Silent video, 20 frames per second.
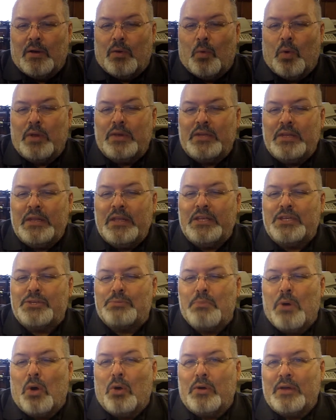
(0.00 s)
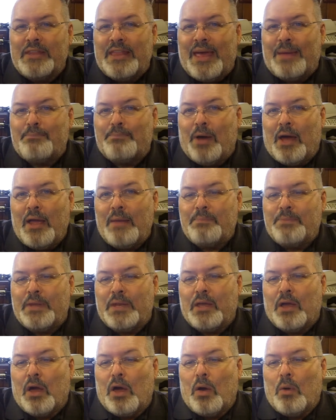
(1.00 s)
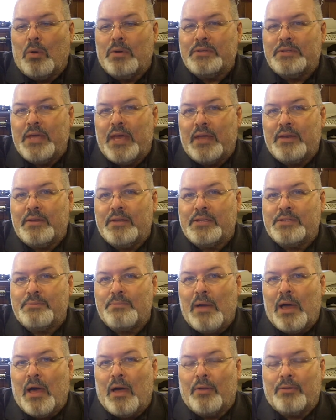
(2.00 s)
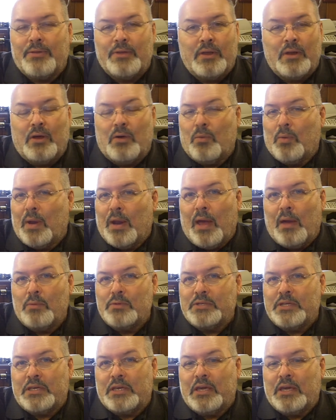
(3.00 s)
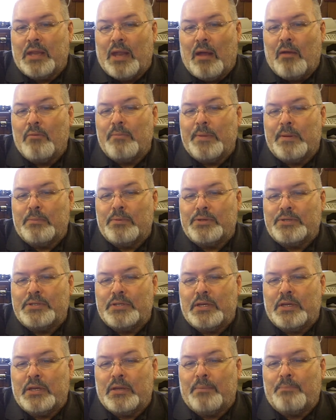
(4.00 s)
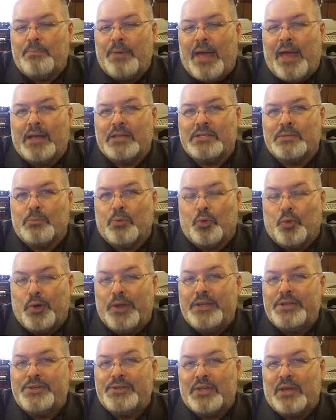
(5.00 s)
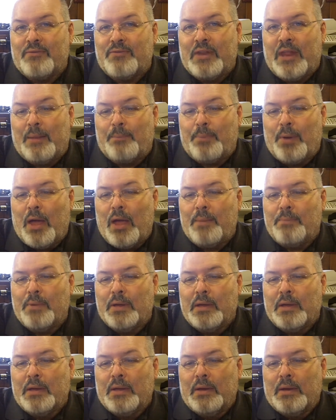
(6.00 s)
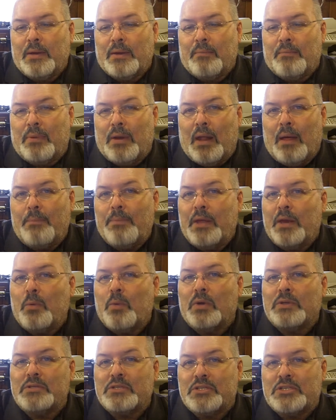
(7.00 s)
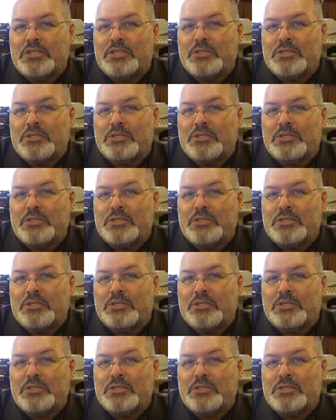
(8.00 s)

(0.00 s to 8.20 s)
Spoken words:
What did he smoke in that pipe that he always had in his mouth? You know, when I was a kid, I remember seeing him pack some green stuff in that pipe, but I'll bet it wasn't